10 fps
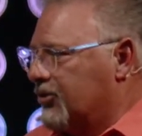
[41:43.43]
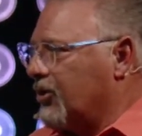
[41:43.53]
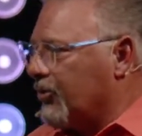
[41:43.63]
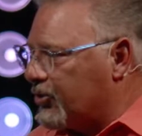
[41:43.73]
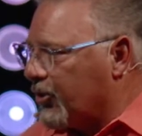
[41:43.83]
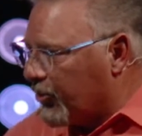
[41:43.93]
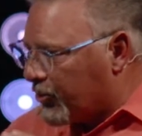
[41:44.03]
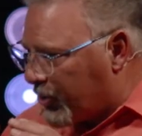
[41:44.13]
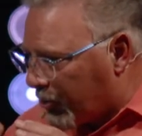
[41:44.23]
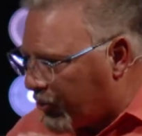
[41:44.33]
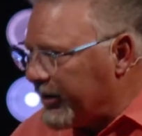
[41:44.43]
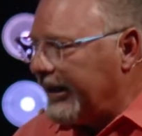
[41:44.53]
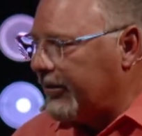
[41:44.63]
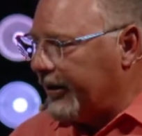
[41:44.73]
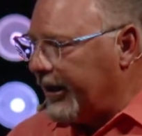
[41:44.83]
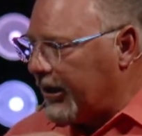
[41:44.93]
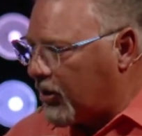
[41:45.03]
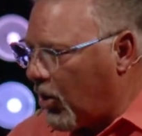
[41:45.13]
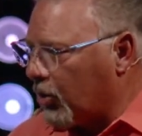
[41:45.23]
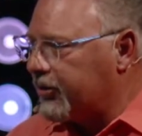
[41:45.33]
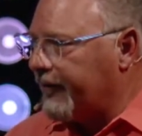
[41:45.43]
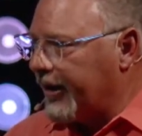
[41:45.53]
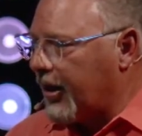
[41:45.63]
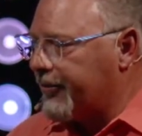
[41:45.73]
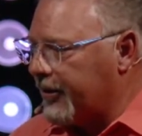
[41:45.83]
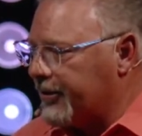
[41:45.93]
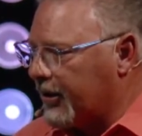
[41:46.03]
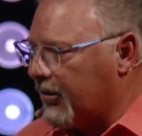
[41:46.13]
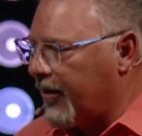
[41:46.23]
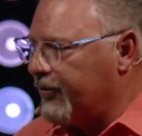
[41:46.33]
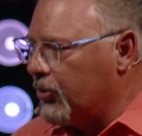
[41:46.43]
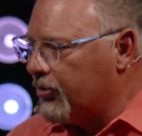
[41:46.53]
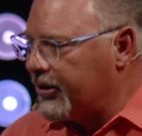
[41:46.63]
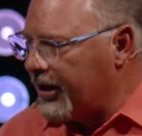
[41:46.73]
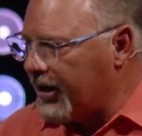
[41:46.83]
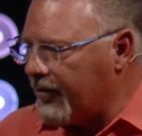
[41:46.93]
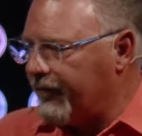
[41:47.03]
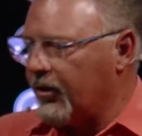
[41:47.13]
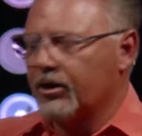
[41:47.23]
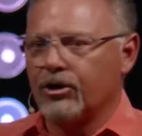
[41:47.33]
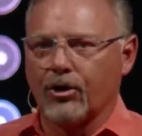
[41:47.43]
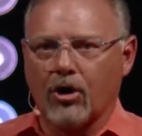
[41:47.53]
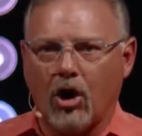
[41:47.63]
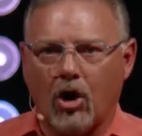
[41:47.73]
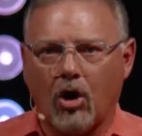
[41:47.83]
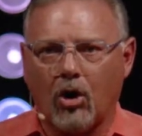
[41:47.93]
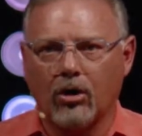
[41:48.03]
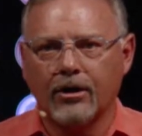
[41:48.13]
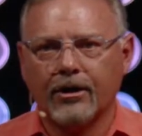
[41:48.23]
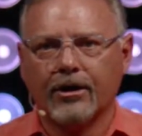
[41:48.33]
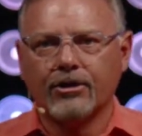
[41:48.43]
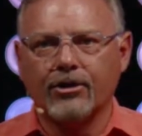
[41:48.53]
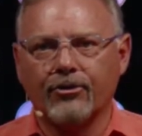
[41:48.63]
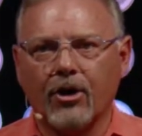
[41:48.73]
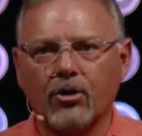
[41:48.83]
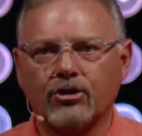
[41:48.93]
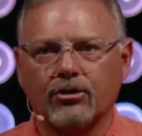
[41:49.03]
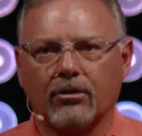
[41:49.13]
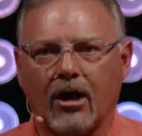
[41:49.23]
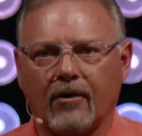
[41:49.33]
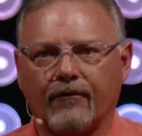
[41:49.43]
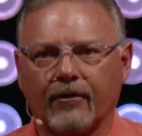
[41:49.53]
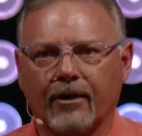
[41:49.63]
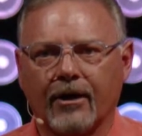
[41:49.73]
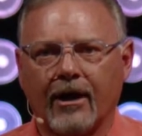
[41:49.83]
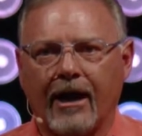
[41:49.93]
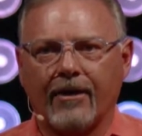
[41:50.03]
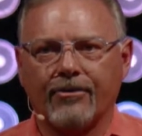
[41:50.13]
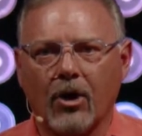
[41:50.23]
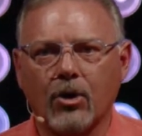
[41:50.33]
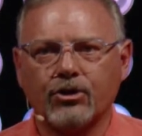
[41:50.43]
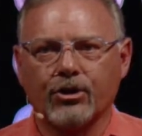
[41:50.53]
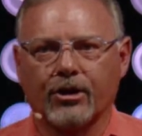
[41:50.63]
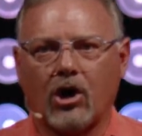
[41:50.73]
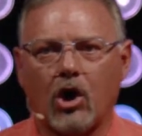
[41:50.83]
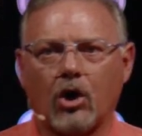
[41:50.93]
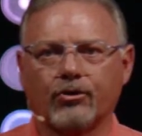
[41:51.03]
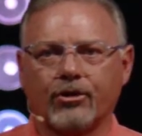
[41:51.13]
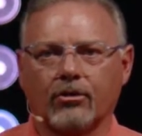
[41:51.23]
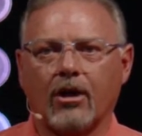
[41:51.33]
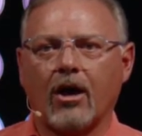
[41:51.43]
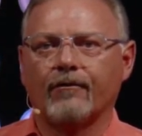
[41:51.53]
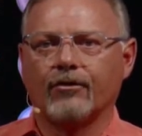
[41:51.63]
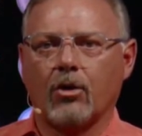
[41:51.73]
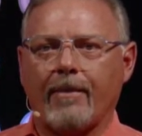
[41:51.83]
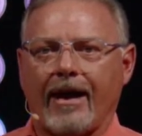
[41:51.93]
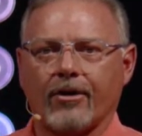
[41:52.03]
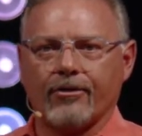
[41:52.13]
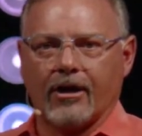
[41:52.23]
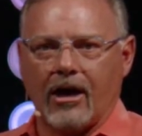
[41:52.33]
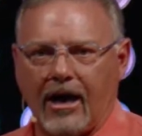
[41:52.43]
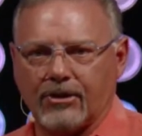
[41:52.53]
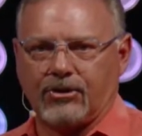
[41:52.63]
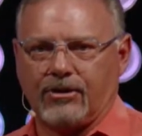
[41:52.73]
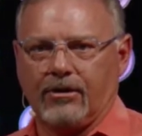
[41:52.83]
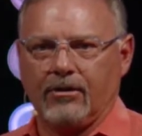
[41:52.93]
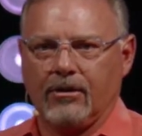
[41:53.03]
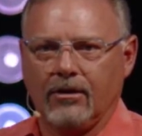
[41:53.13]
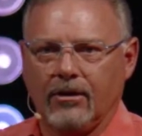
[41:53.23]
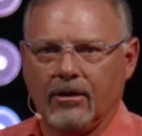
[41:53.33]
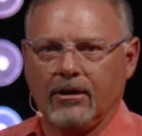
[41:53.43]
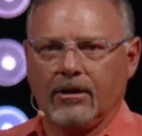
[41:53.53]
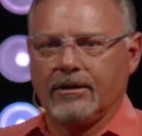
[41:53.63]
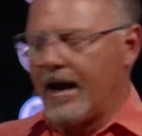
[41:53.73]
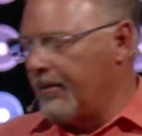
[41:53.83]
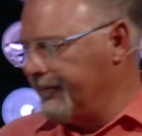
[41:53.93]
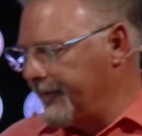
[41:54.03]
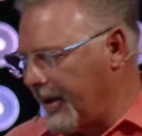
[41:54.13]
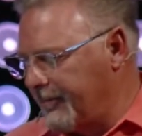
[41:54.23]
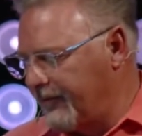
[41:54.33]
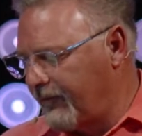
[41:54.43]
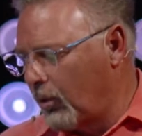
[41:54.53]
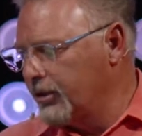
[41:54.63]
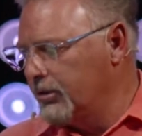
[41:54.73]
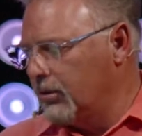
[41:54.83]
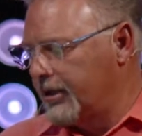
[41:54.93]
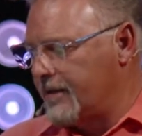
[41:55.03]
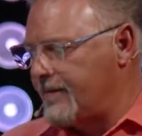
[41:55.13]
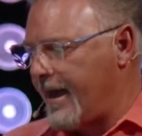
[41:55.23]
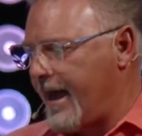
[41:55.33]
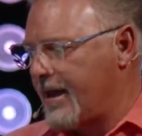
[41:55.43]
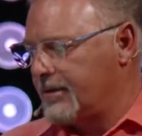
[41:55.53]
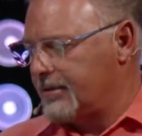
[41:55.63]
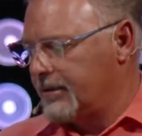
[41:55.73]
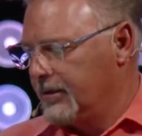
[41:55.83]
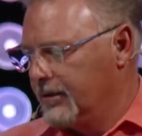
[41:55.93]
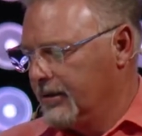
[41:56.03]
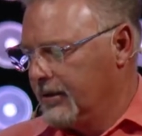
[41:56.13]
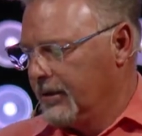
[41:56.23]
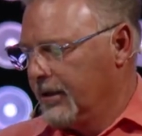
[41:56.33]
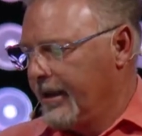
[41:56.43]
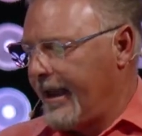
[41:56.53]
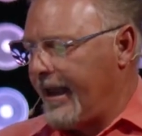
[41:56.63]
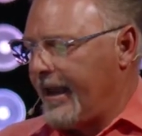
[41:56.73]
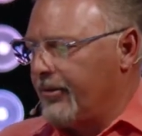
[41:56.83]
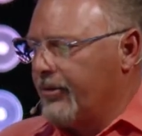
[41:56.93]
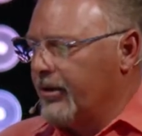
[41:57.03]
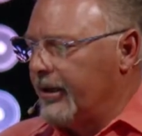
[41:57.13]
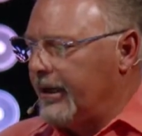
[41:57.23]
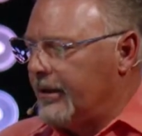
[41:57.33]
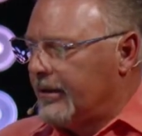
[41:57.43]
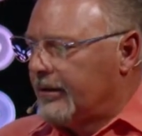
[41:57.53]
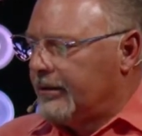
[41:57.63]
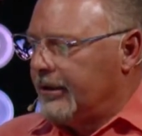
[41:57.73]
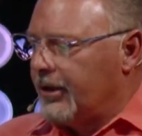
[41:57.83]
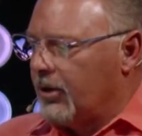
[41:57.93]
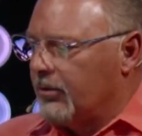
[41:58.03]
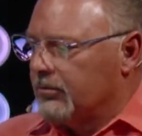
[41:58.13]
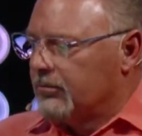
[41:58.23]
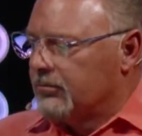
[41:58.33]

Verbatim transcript: to, to, to really cultivate authentic love, you give your all to those you love and those you're called to love no matter the cost. Now, now before you look at that and, and really, you know,